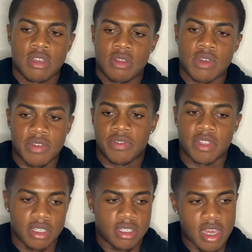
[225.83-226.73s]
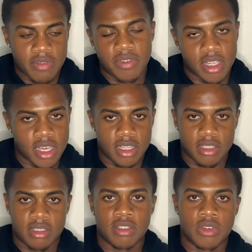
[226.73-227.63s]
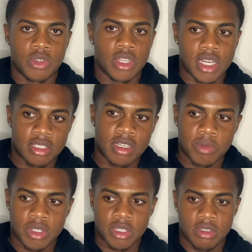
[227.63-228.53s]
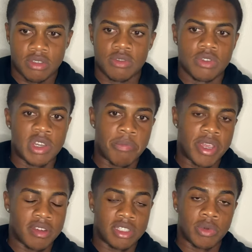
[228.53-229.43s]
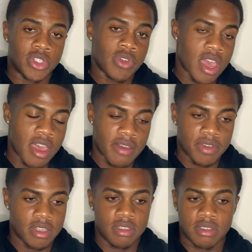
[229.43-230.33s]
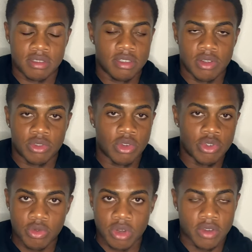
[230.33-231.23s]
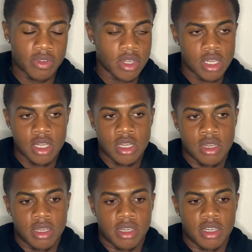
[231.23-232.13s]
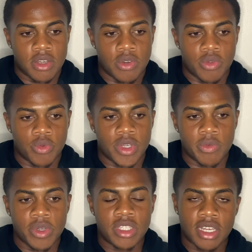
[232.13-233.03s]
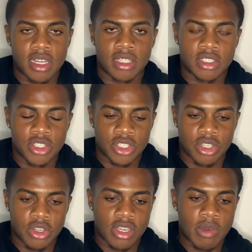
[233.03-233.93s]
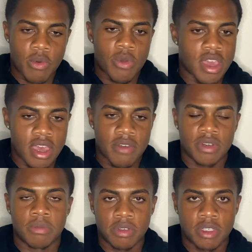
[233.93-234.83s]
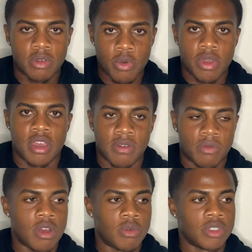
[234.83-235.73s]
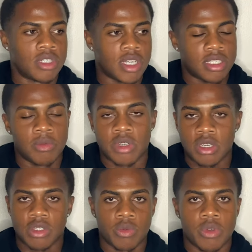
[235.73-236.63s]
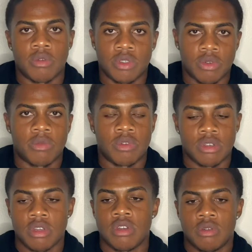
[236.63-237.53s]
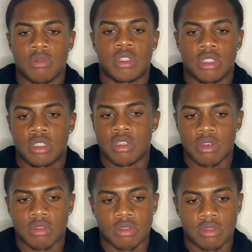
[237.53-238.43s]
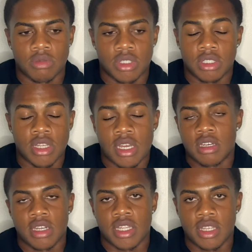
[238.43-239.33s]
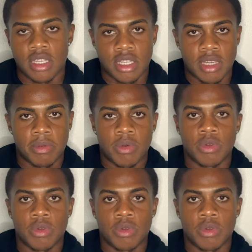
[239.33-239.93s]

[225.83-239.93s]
You envy this. You envy that. You know, you look at someone and you, you compare it to what you have, and you know, it throws you off you know, we, we tend not to just look at what we have and appreciate what we have. We always look at someone else and we always want more, which is, you know, which is not good at the end of the day, but